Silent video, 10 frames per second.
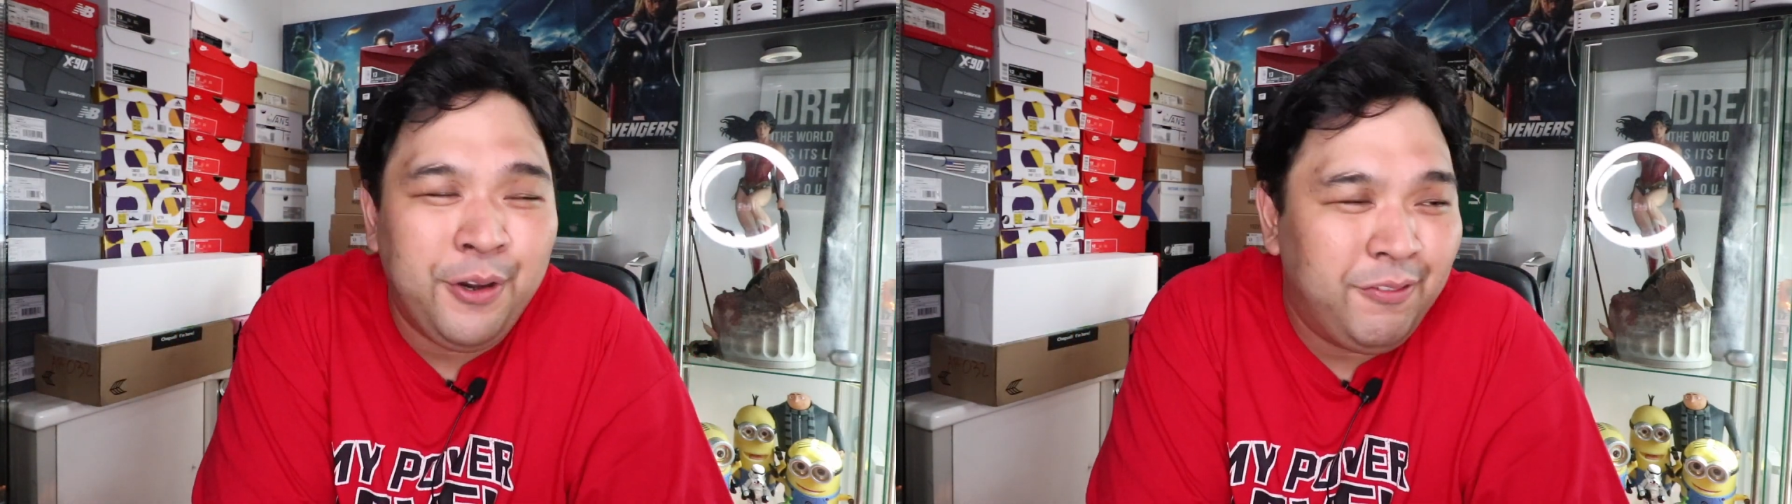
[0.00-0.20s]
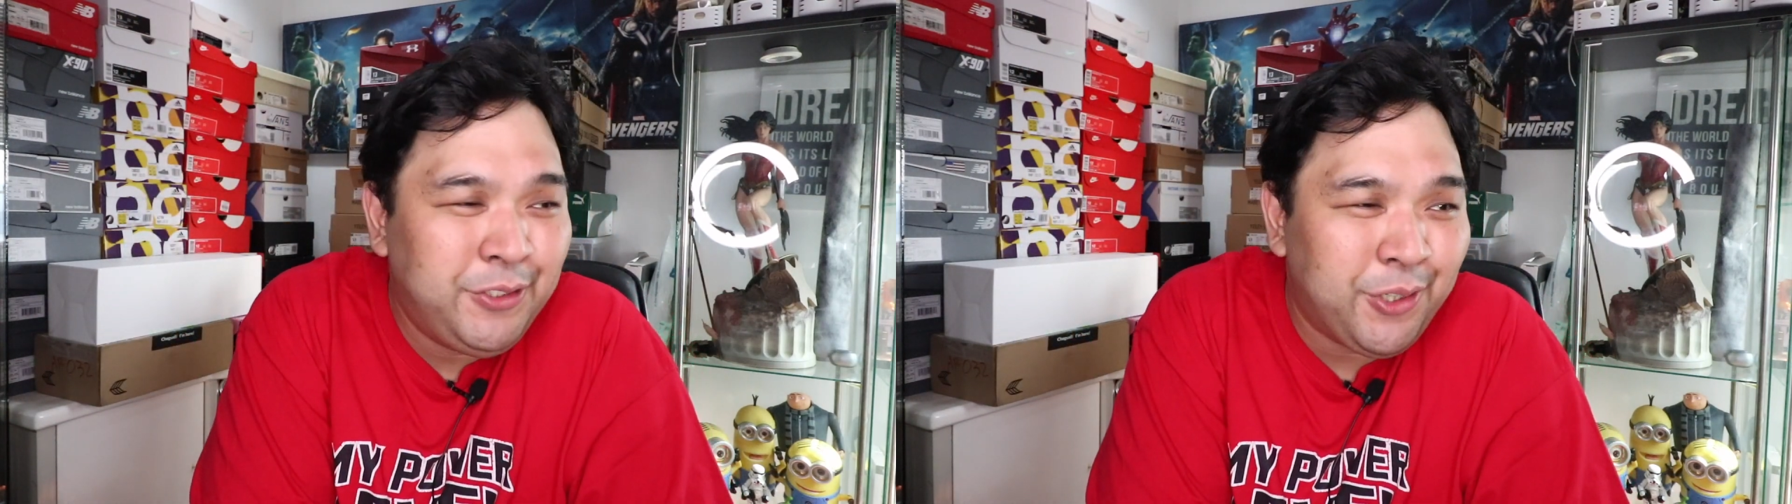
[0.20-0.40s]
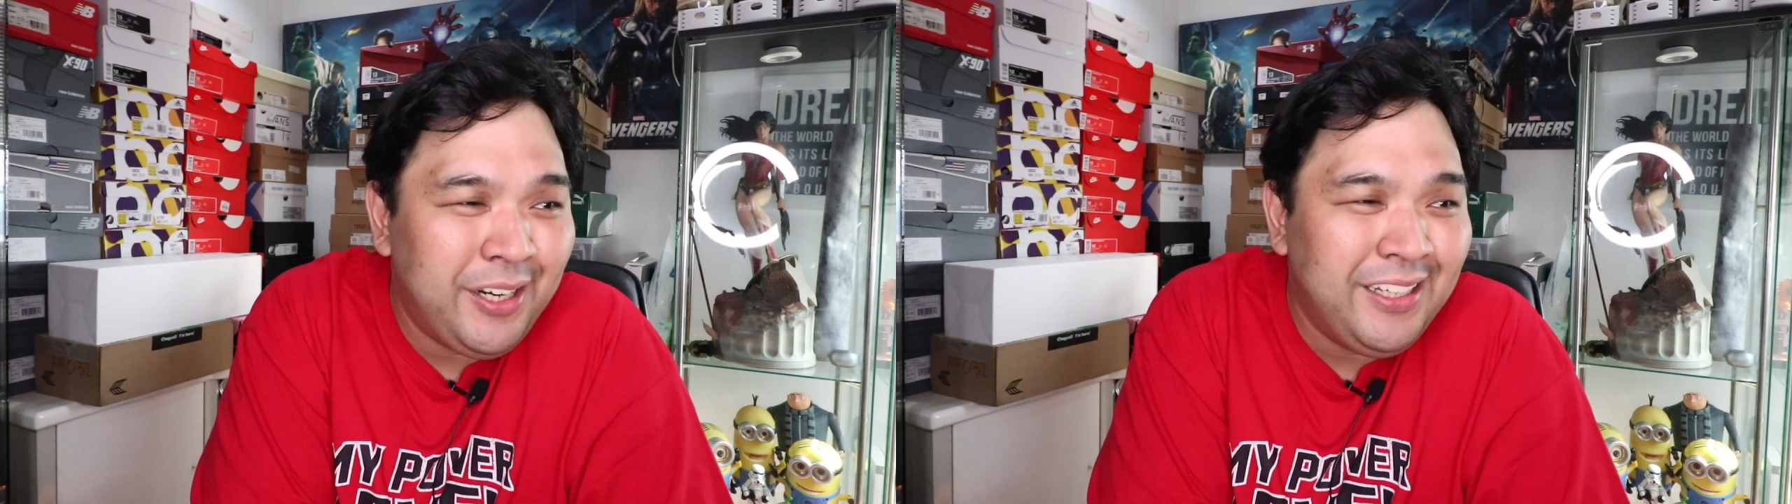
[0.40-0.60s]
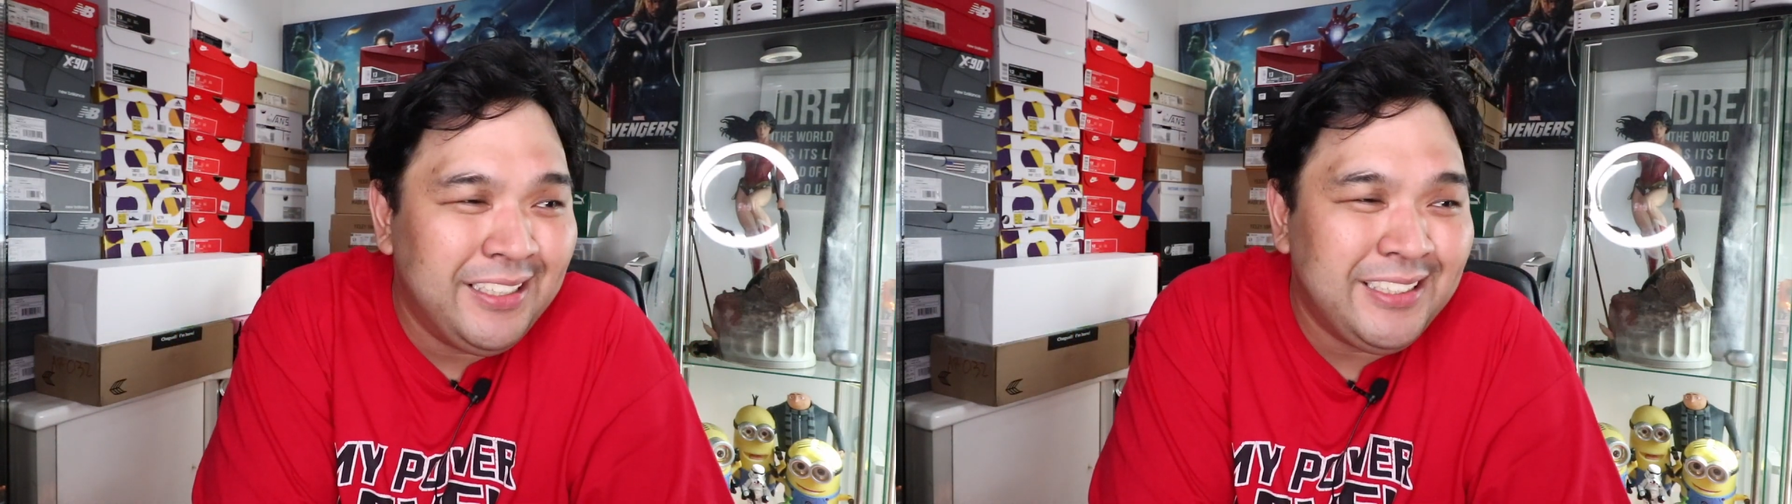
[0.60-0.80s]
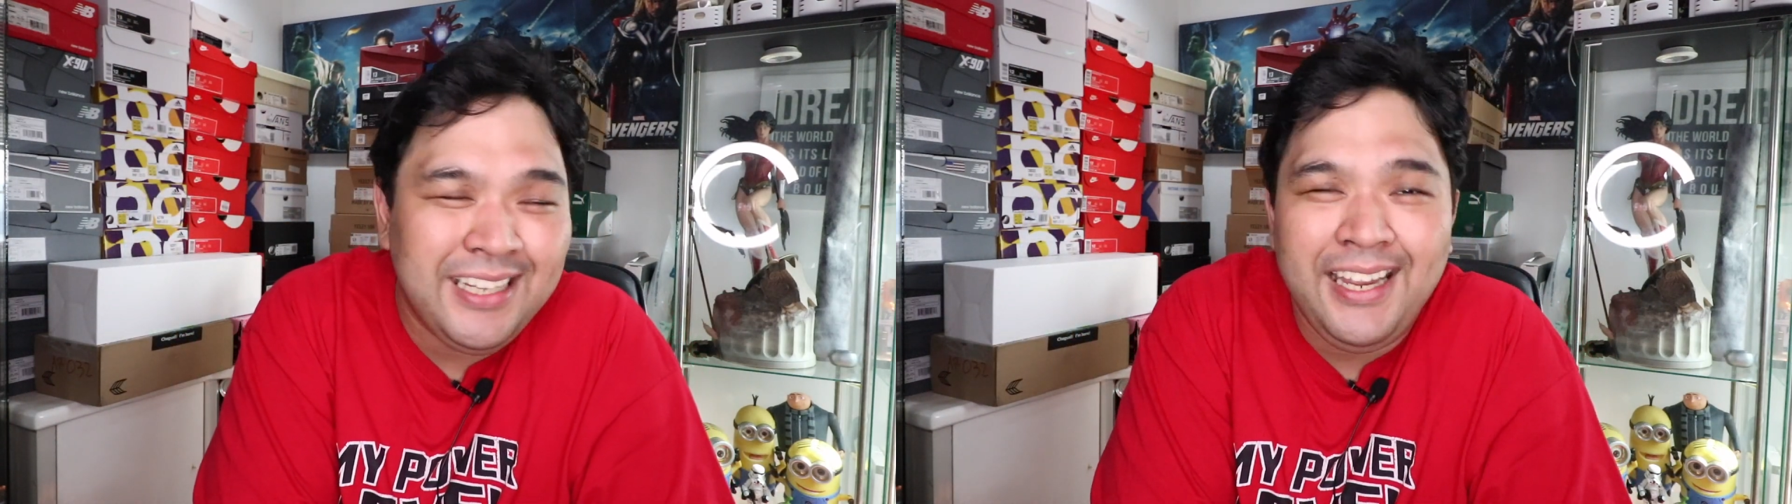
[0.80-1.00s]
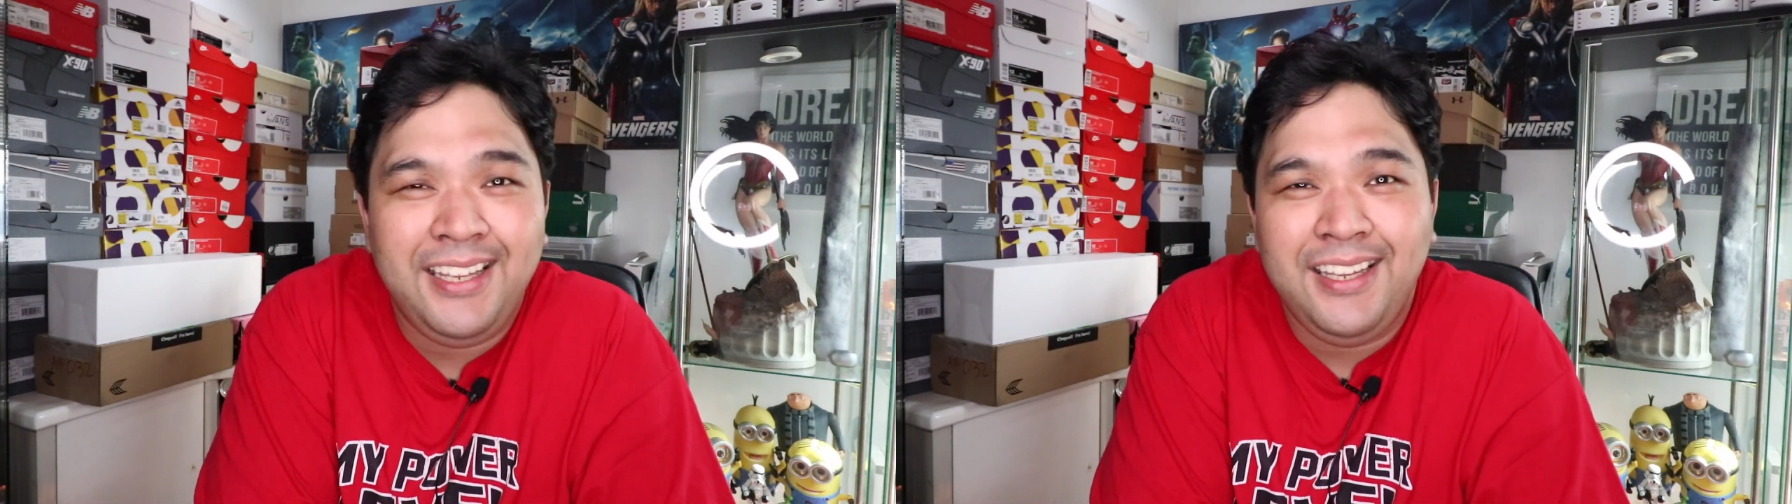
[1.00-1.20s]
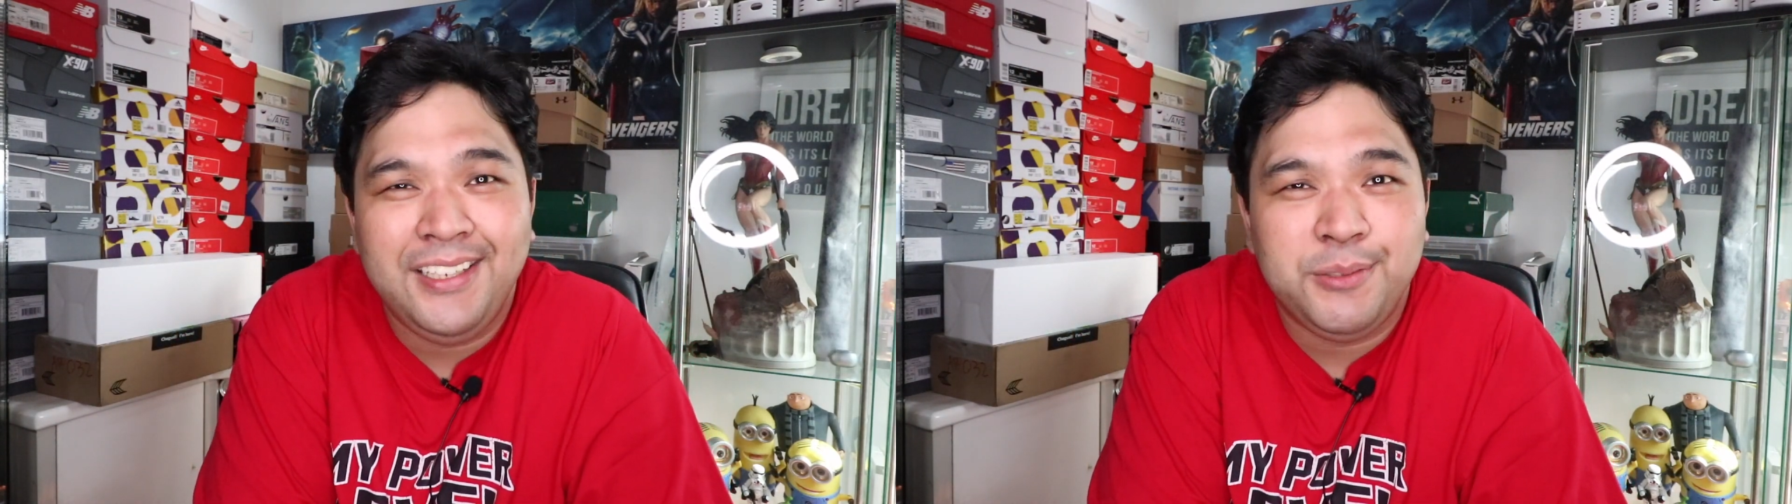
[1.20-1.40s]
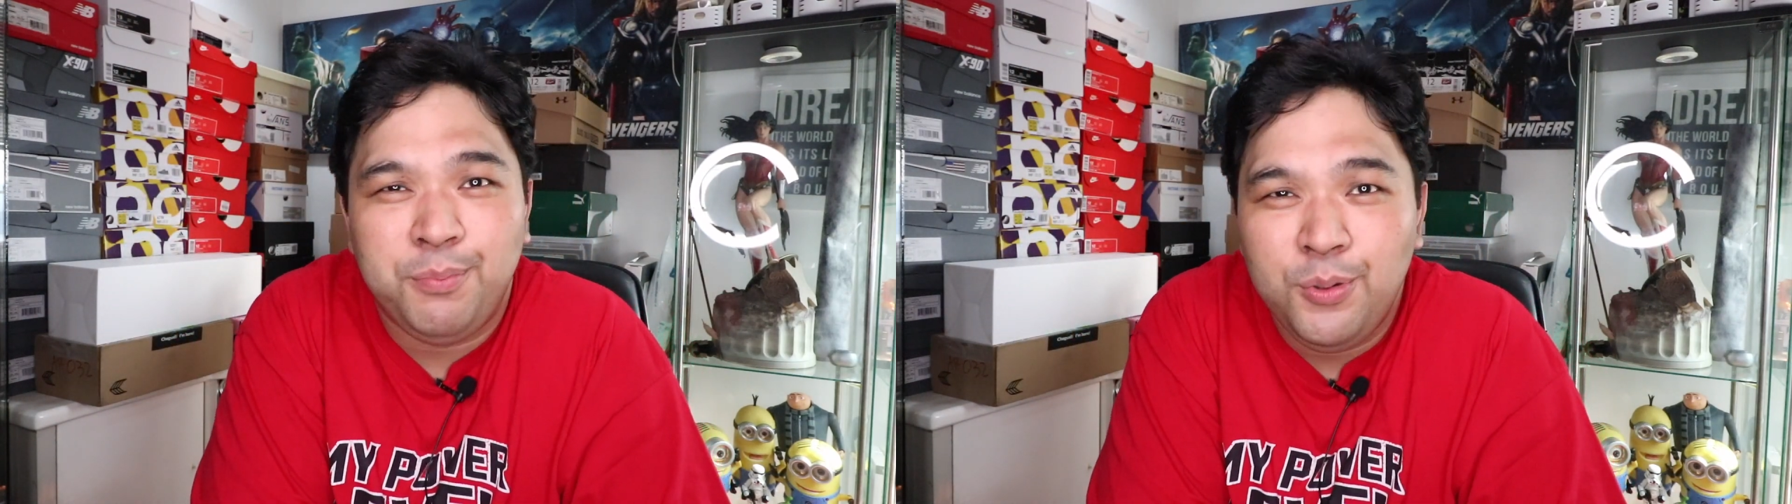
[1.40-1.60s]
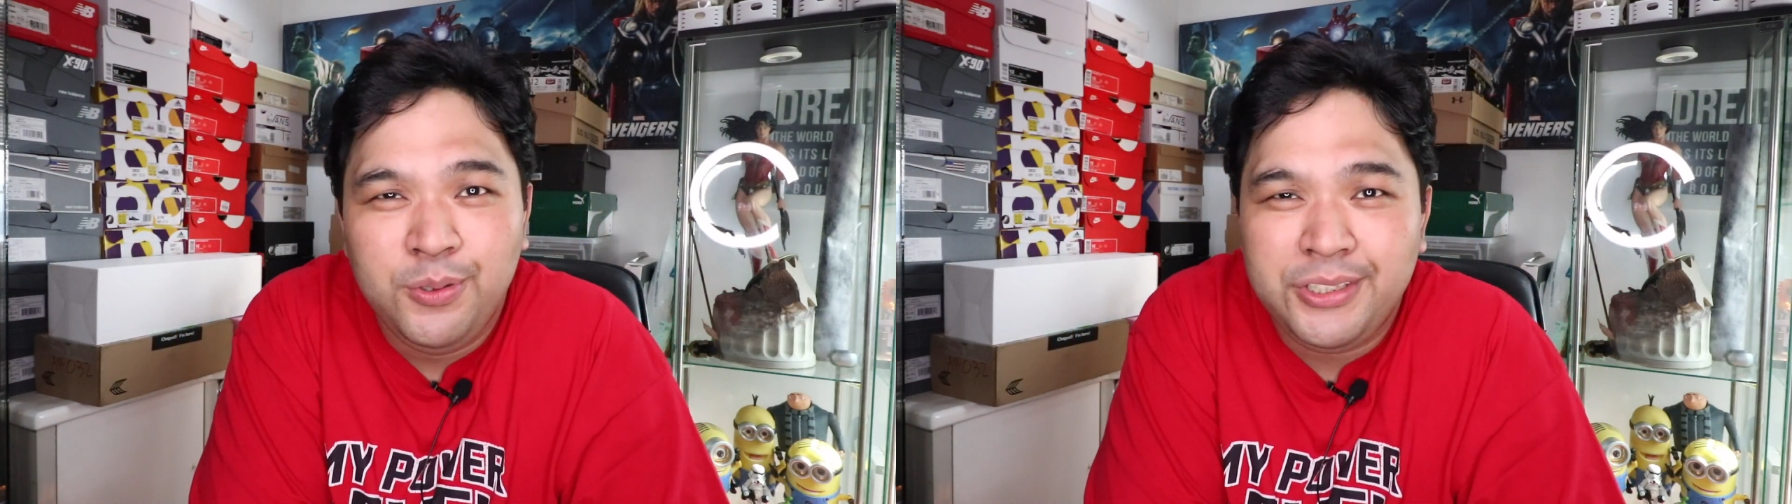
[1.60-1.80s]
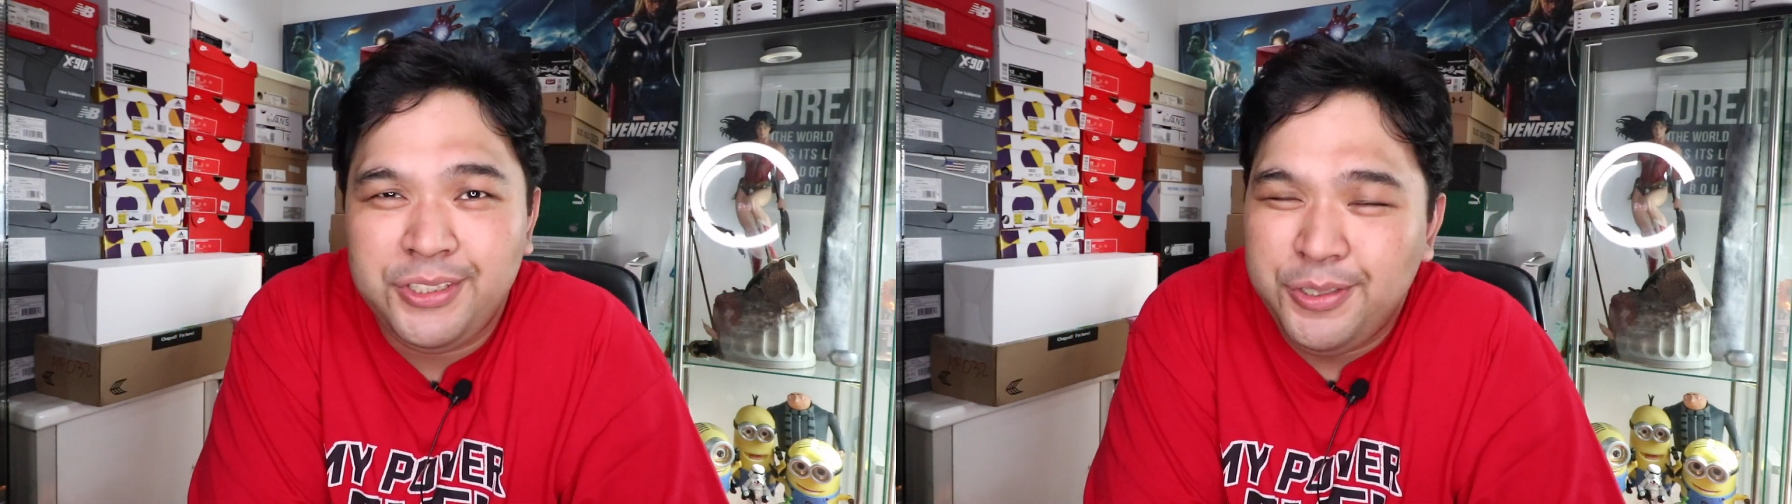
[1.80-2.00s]
of Jordans, Nikes,
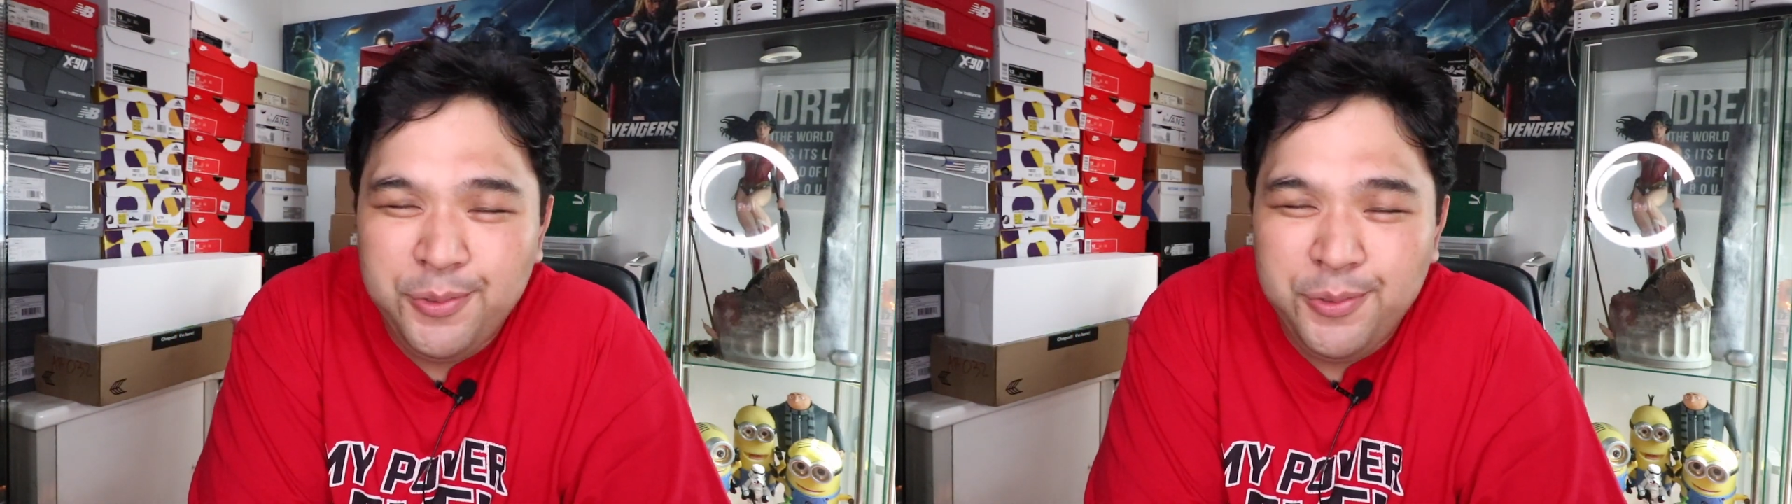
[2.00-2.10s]
Boosts,